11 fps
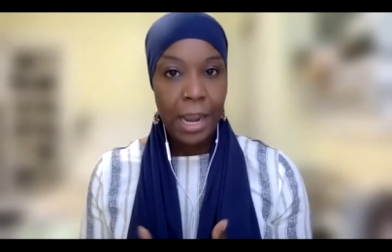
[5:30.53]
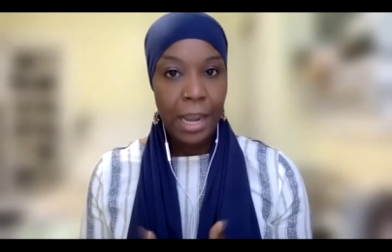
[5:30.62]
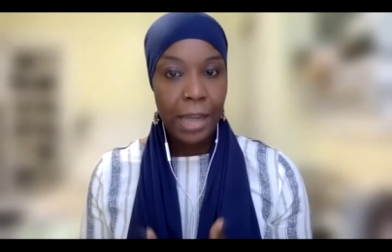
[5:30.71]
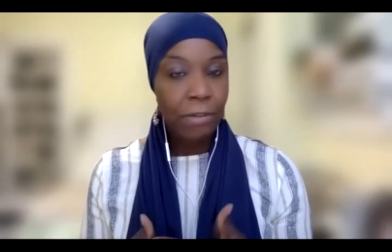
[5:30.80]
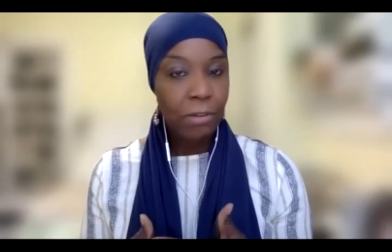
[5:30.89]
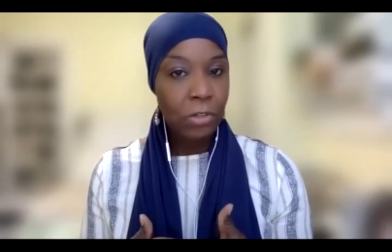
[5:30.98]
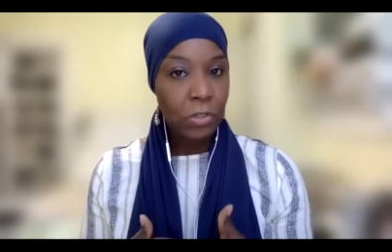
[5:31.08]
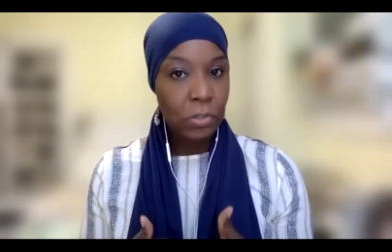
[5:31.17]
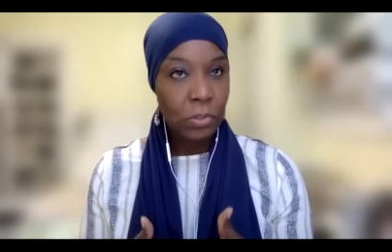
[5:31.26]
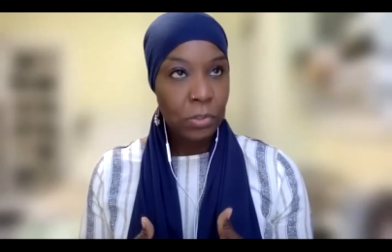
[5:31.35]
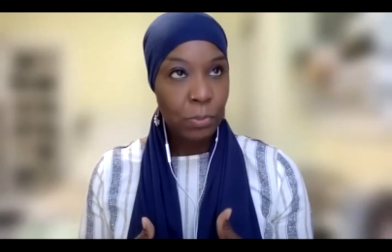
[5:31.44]
And
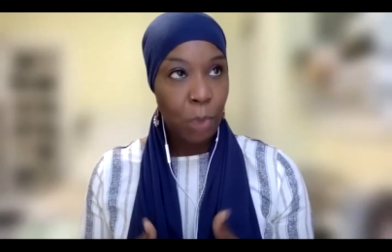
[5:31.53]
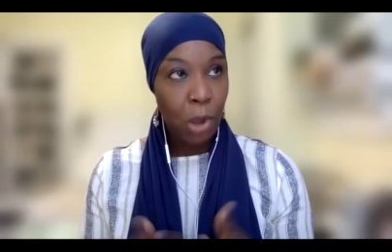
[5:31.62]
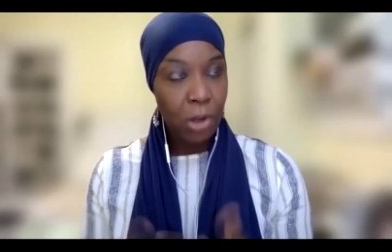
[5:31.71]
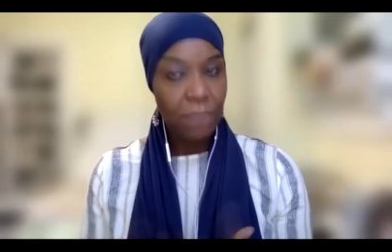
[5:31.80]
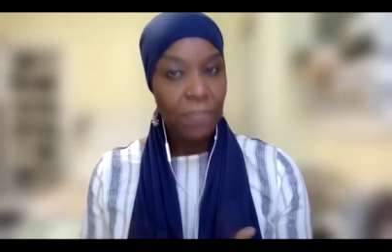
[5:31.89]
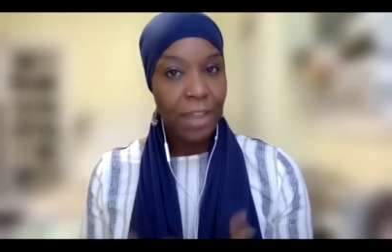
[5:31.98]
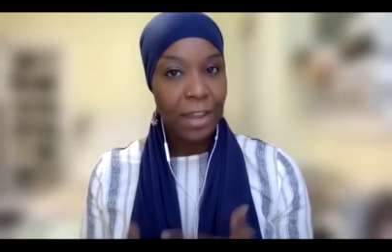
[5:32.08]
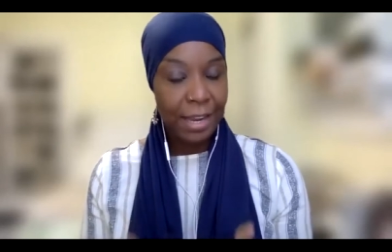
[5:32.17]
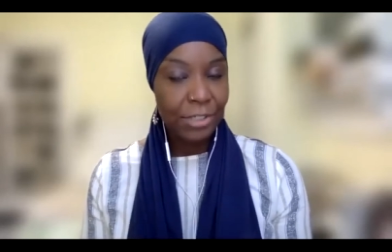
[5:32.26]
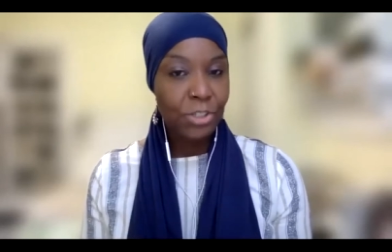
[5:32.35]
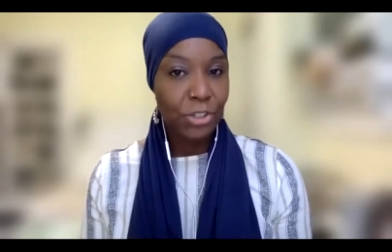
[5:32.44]
part of that
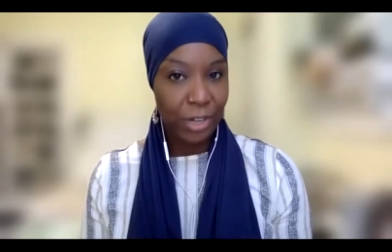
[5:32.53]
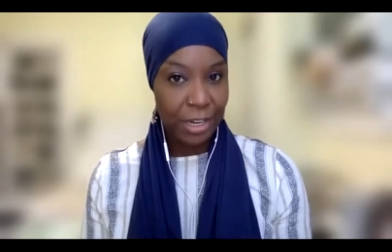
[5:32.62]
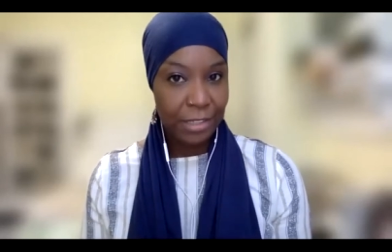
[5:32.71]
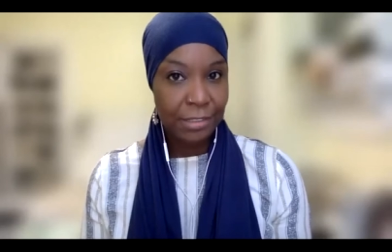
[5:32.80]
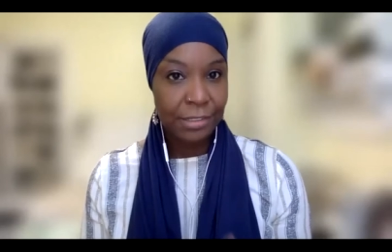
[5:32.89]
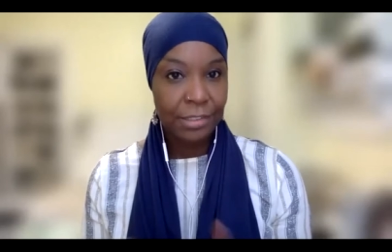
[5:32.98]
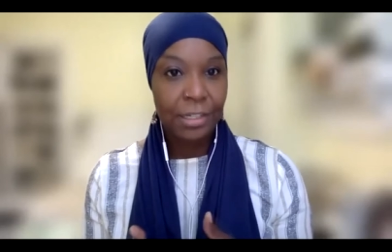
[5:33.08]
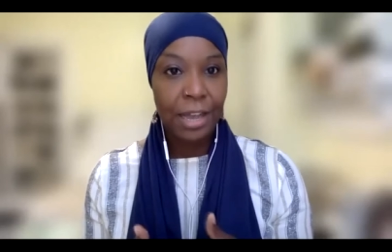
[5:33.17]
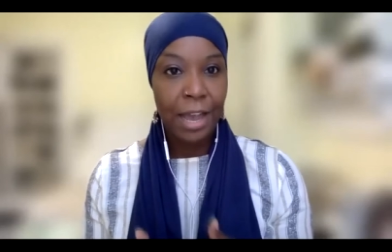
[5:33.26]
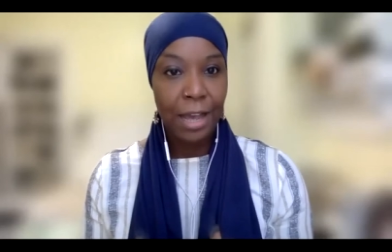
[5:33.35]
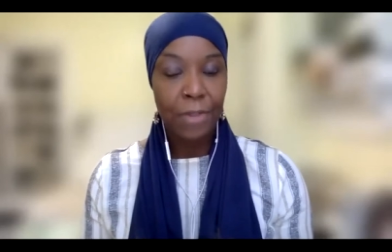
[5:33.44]
answer is,
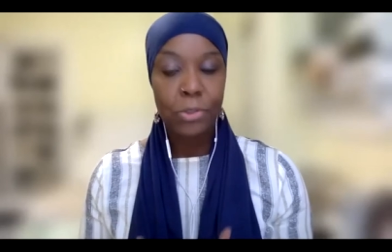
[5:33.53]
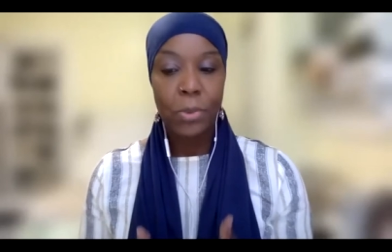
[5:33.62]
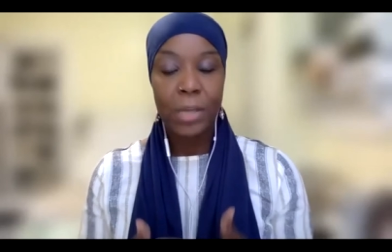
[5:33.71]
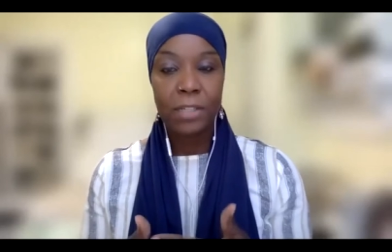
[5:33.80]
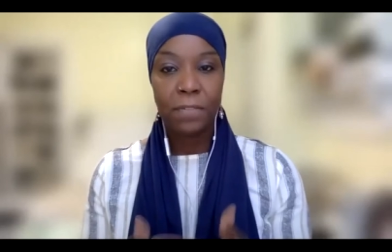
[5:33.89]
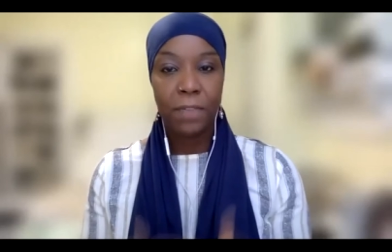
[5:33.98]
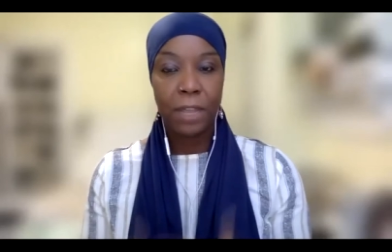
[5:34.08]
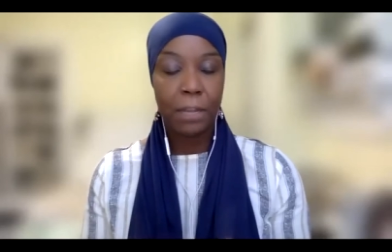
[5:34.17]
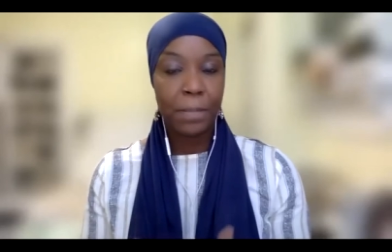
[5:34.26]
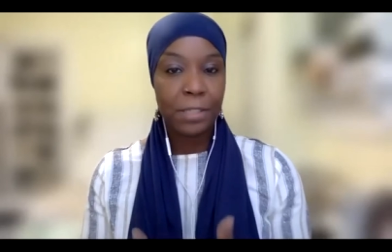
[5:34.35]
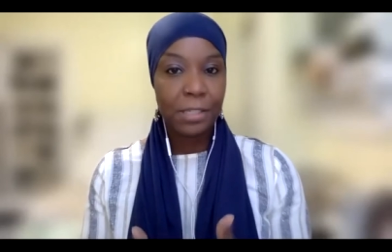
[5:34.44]
how do I
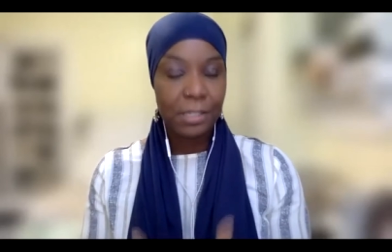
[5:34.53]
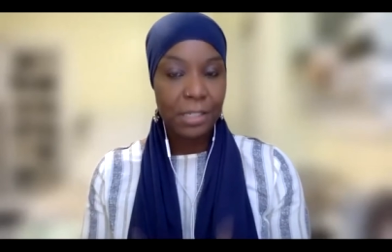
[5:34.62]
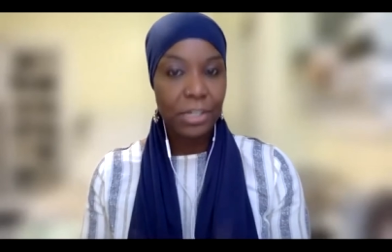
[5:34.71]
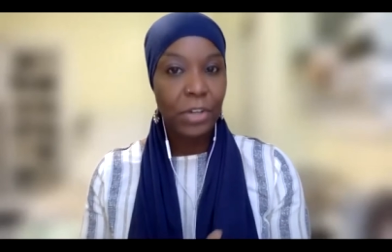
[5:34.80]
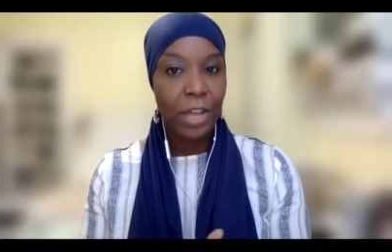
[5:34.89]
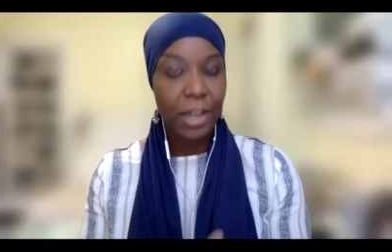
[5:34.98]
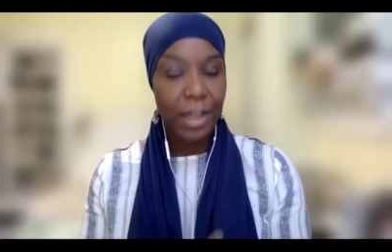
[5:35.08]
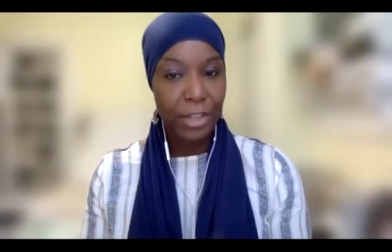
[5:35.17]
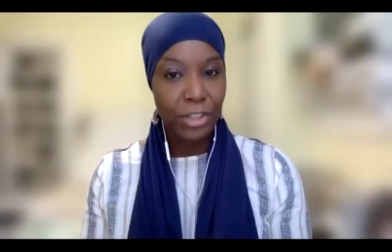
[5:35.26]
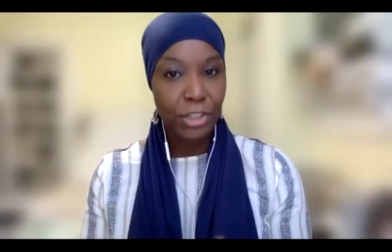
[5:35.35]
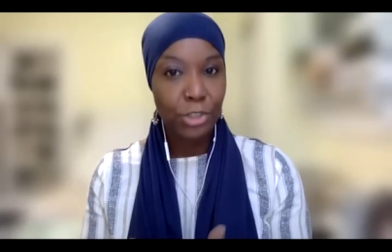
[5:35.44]
develop a sincere
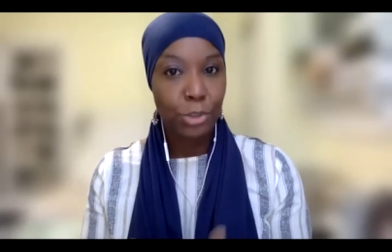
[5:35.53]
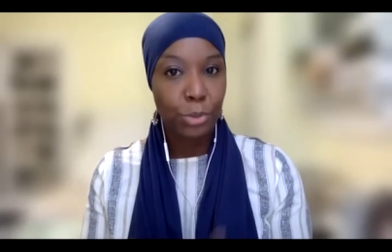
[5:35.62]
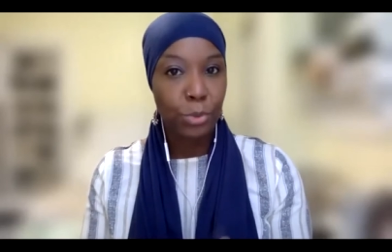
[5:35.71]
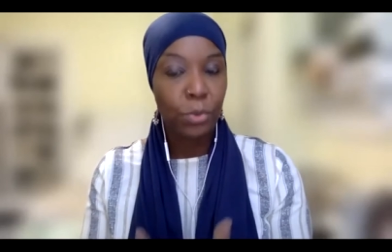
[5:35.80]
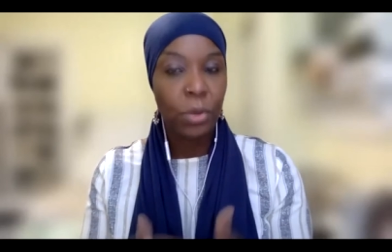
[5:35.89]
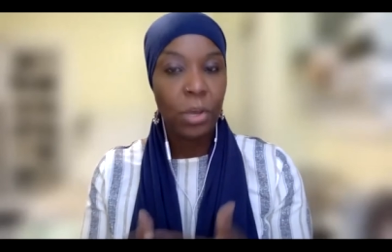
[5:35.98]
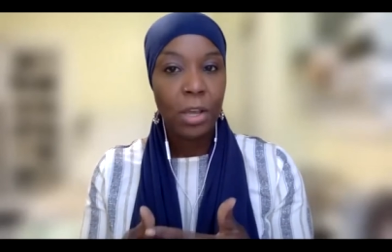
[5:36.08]
connection to